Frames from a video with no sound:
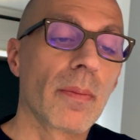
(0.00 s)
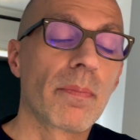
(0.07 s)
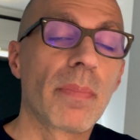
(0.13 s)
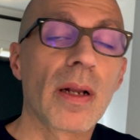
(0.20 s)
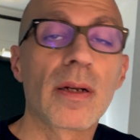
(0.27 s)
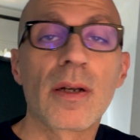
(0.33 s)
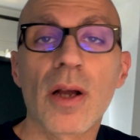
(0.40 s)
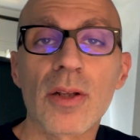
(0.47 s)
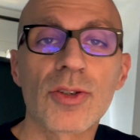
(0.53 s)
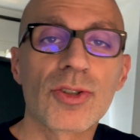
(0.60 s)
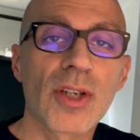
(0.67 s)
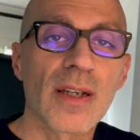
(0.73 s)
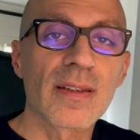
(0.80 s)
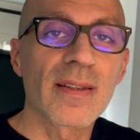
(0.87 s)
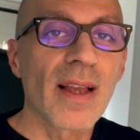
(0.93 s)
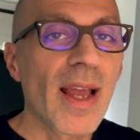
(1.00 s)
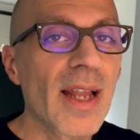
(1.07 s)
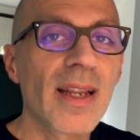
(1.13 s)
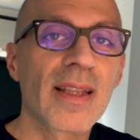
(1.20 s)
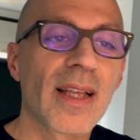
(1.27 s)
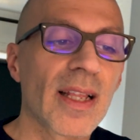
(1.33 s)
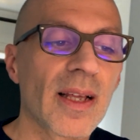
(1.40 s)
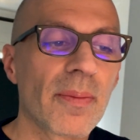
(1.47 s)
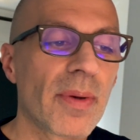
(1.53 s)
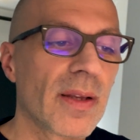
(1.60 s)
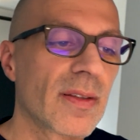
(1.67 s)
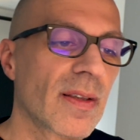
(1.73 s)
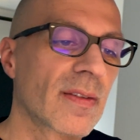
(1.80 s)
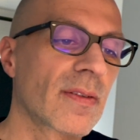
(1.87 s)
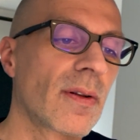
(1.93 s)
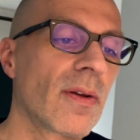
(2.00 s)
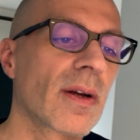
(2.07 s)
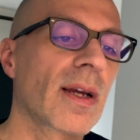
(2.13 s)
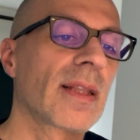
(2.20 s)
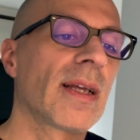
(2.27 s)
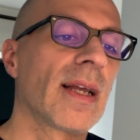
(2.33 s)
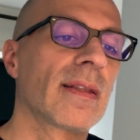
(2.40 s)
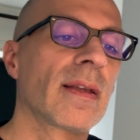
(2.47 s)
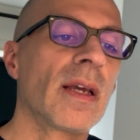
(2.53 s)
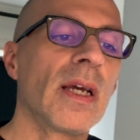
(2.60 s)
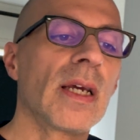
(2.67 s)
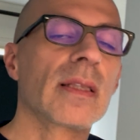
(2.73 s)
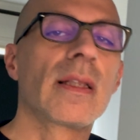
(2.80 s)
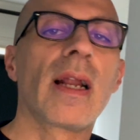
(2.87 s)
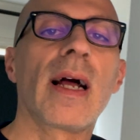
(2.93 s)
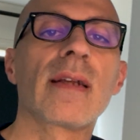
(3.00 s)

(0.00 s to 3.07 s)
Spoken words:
but not just any databases. Look at that. There are